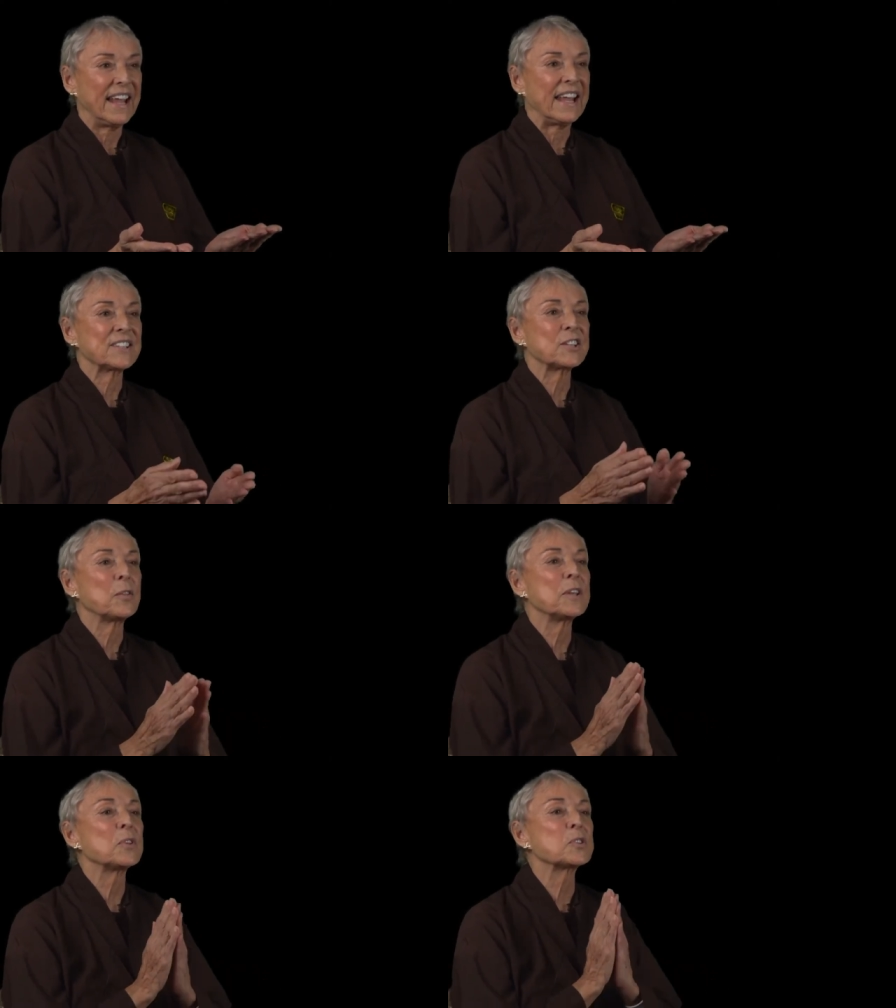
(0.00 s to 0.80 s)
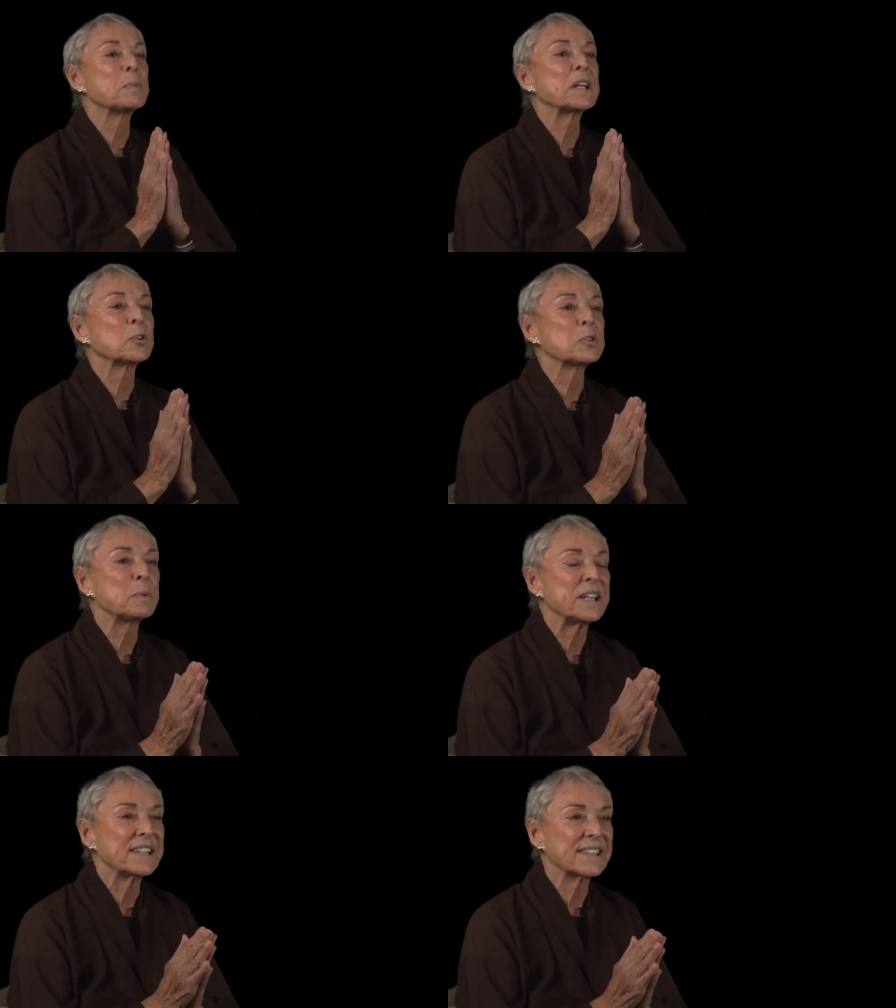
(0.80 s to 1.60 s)
And so then the speaker
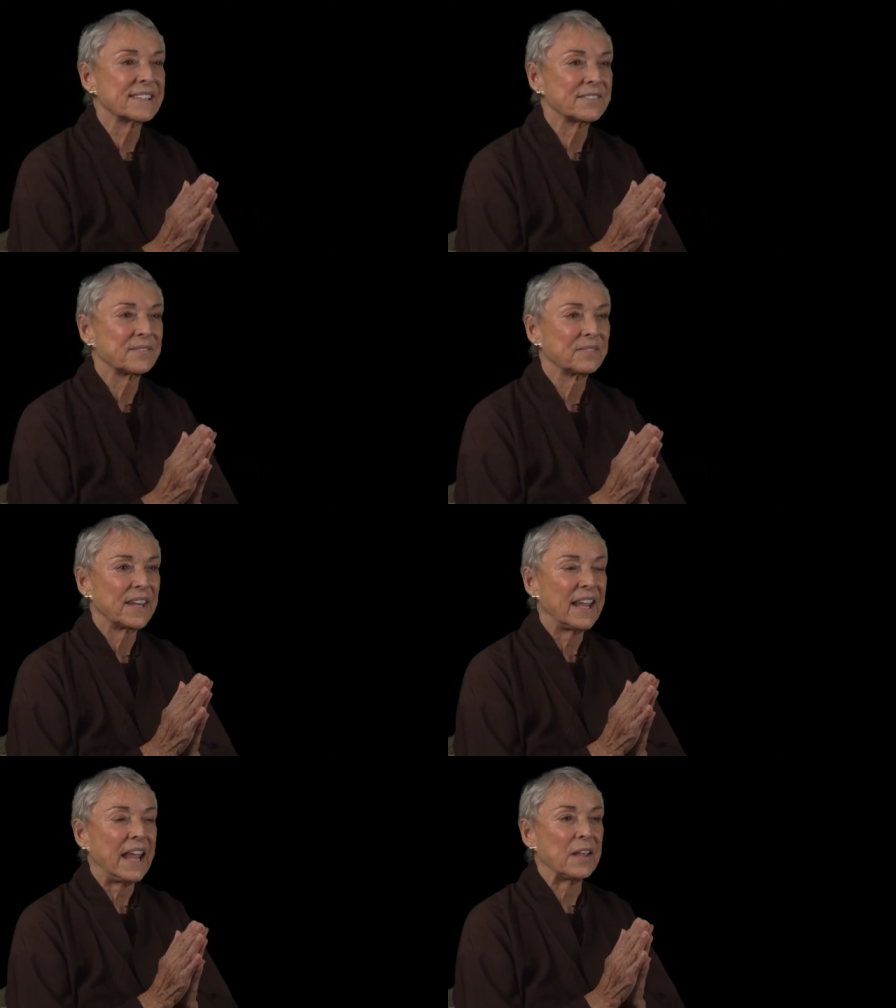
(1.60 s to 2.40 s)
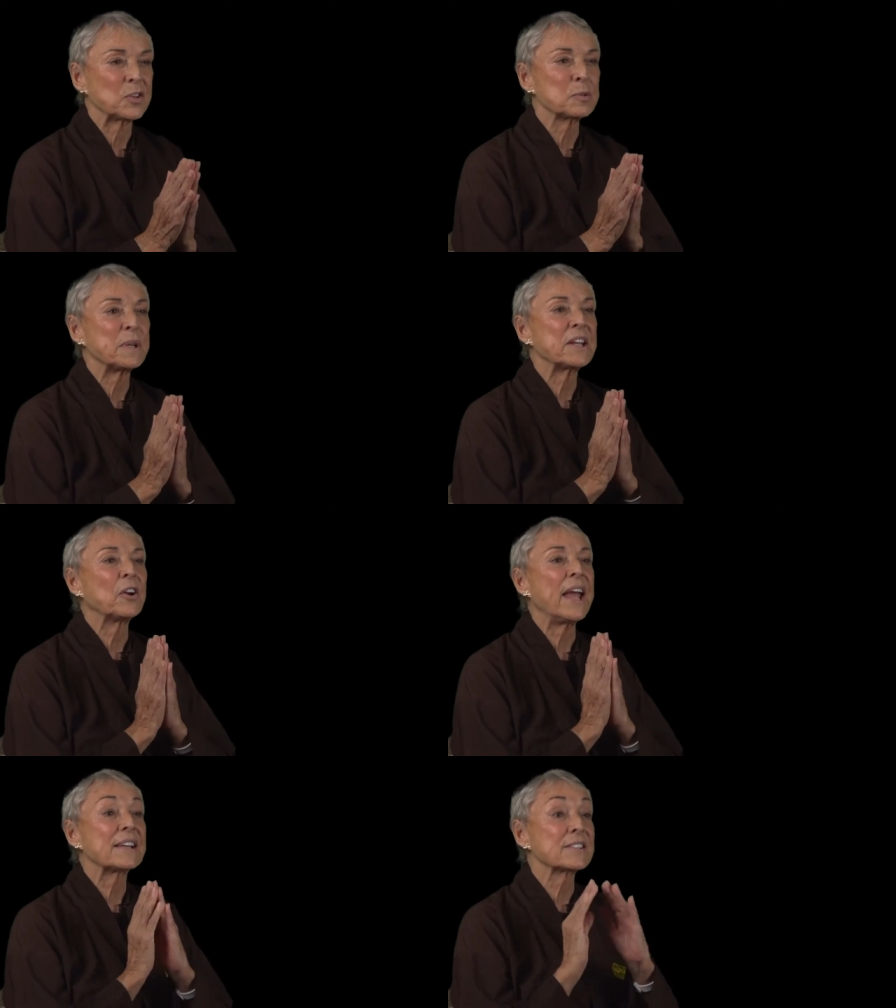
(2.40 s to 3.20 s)
speaks. And the speaker
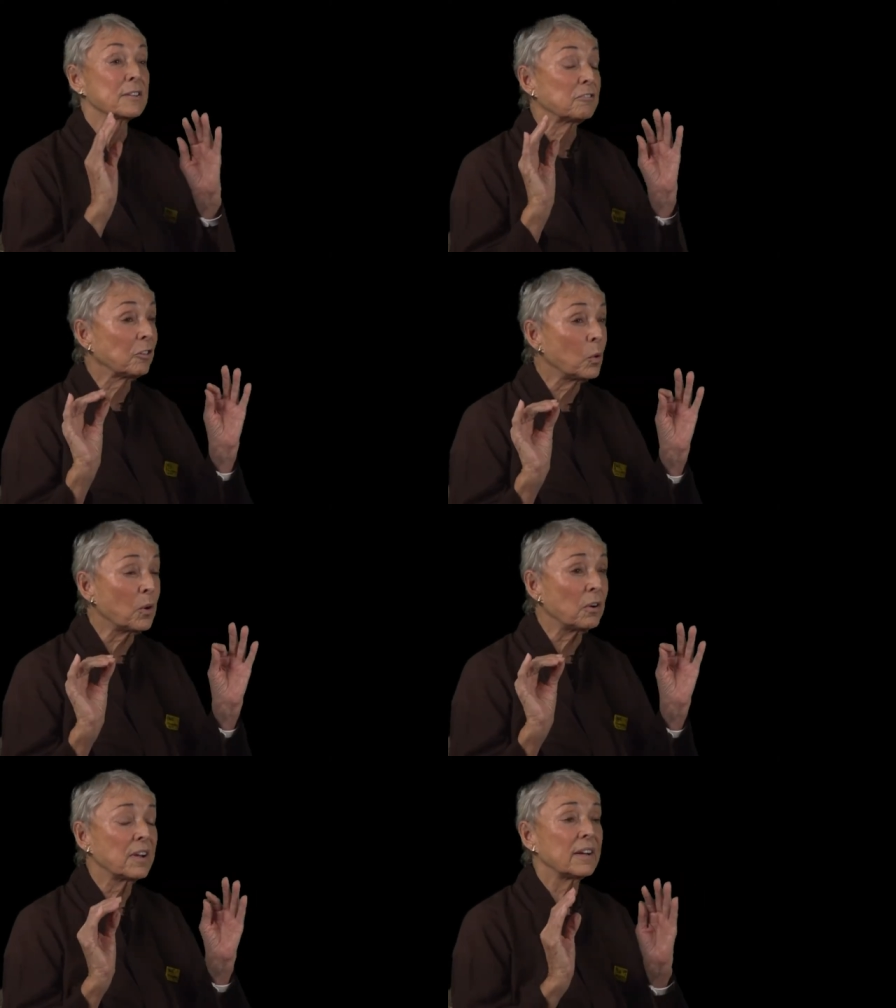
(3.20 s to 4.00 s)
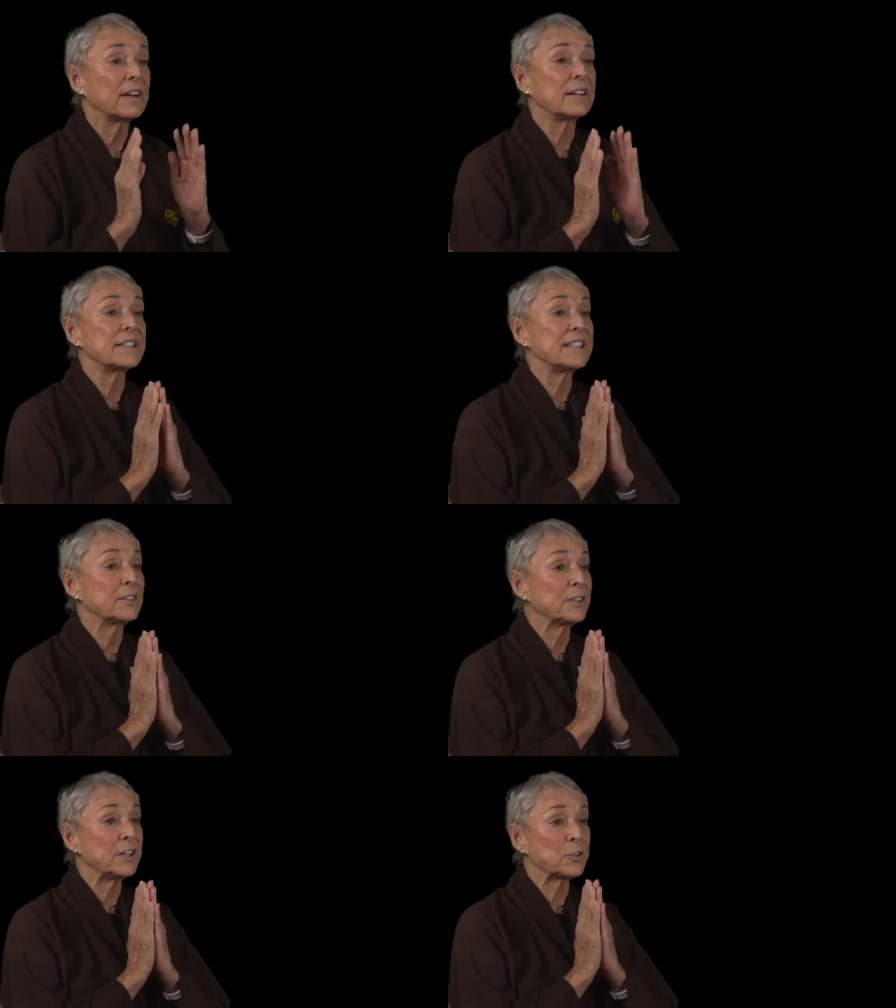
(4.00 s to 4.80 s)
has the floor
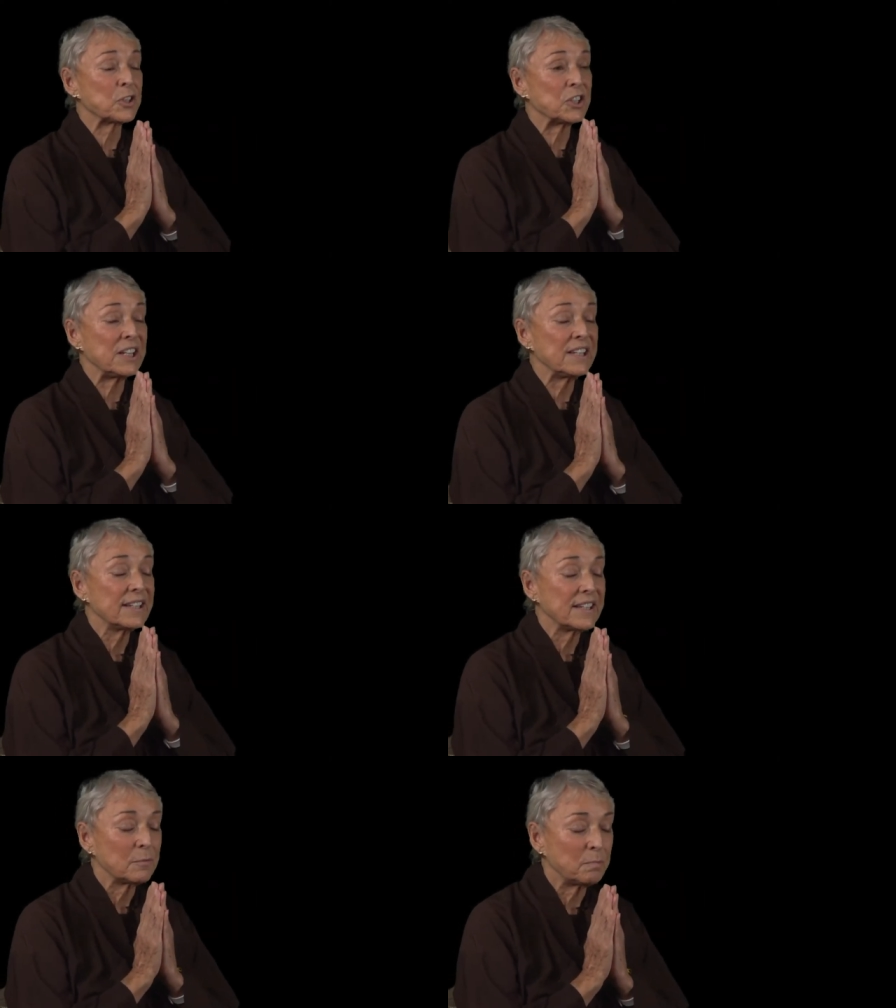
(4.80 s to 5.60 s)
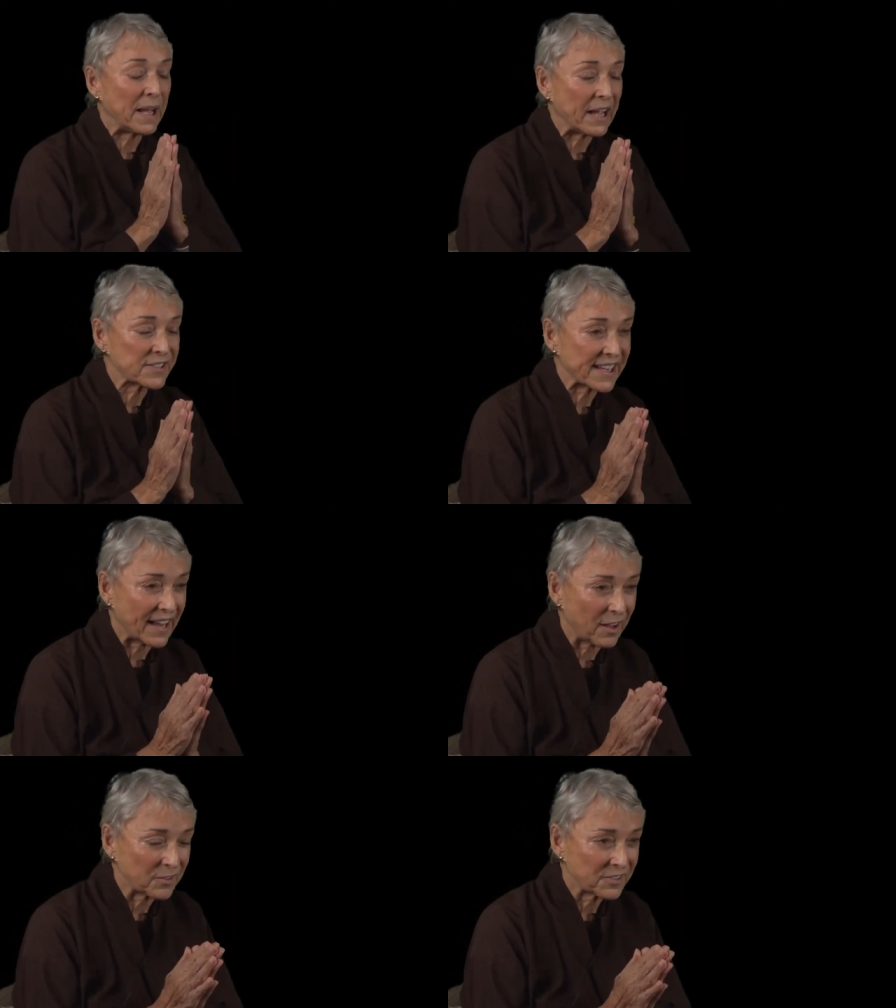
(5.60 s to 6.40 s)
until he or she bows
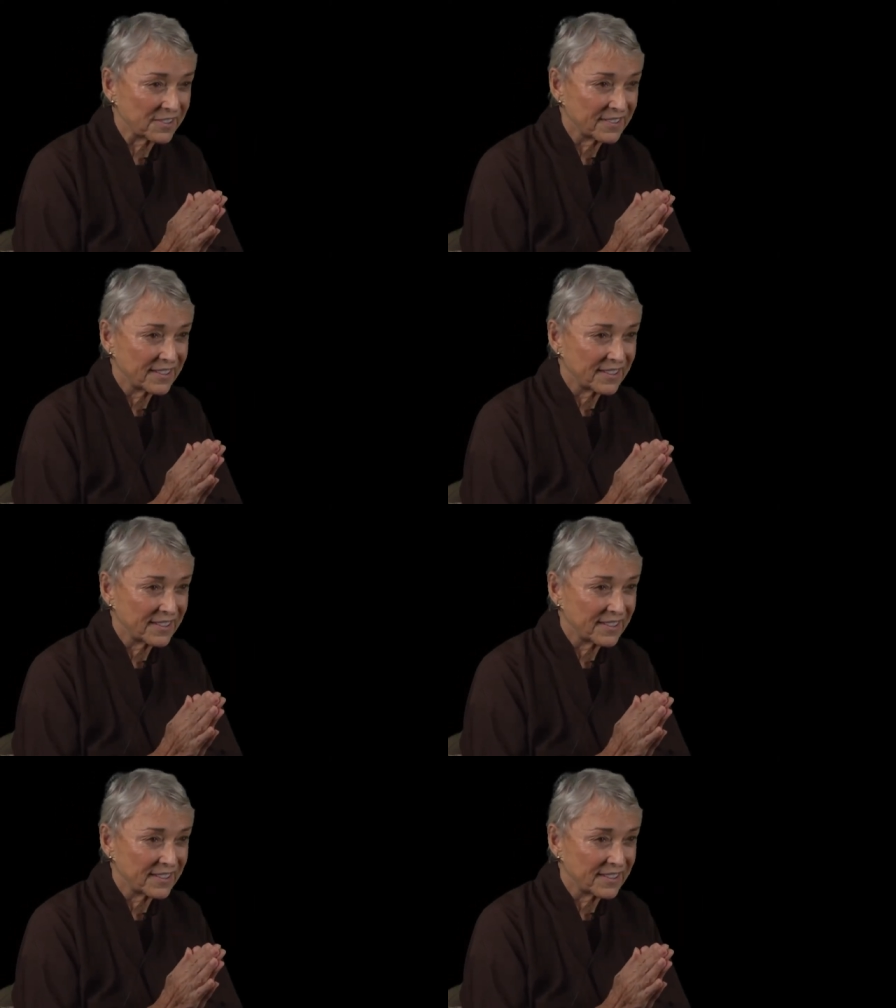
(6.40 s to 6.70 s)
out